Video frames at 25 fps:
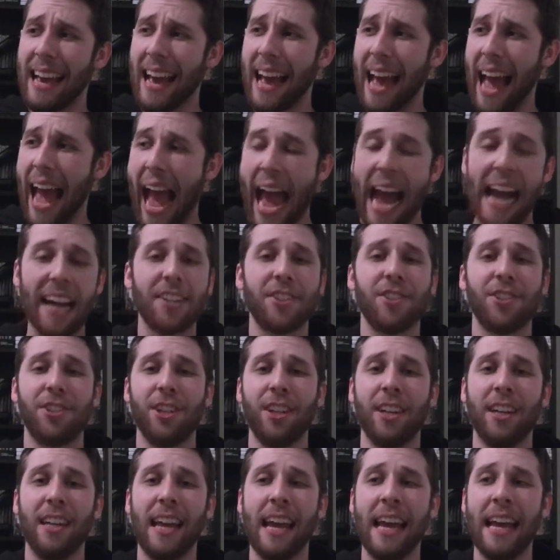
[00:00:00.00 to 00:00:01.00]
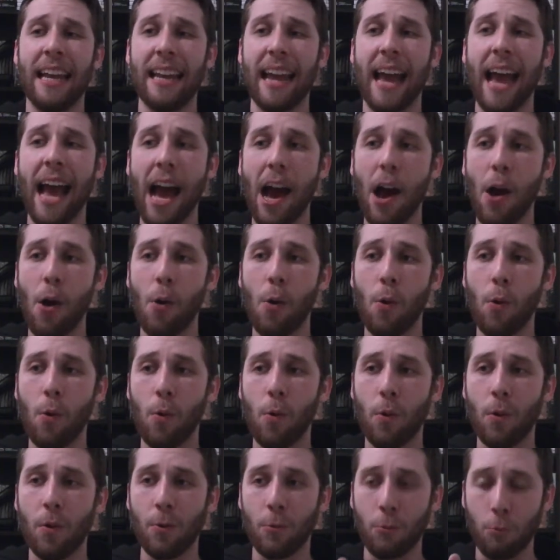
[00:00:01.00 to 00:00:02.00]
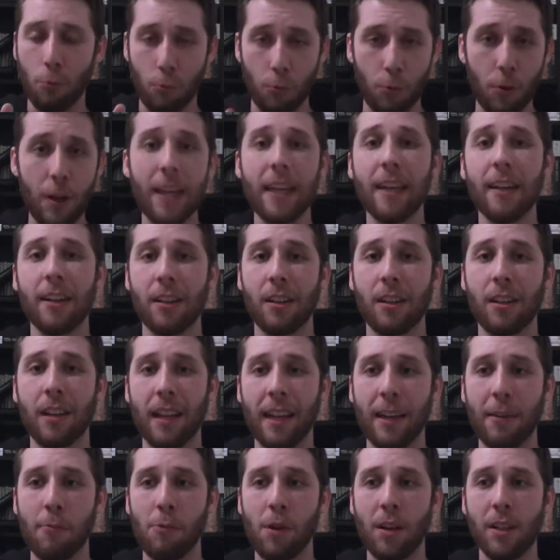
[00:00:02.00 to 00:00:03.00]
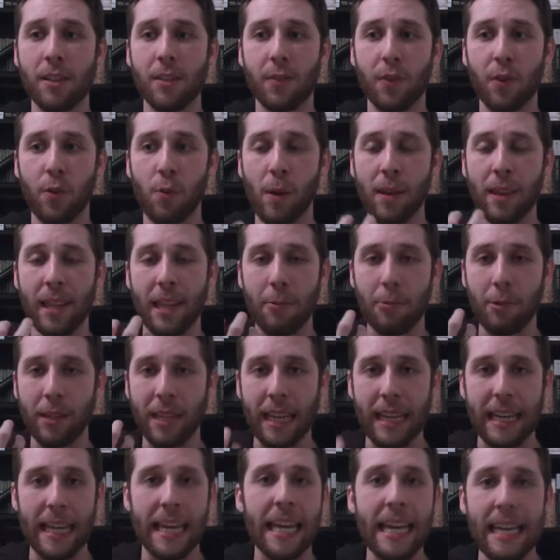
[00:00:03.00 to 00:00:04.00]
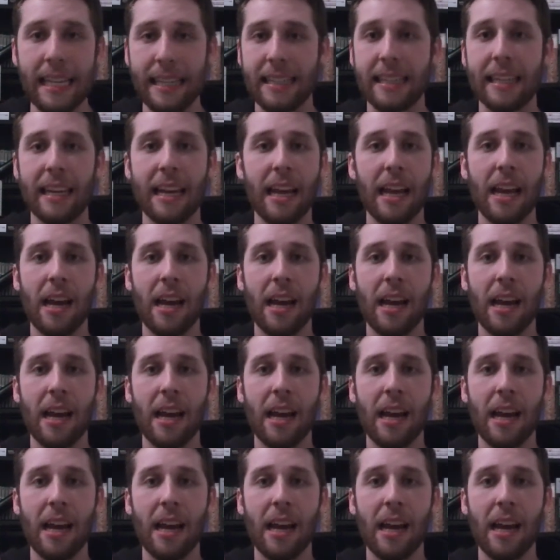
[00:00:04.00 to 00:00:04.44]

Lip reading: action and how real it was for when they would get hit.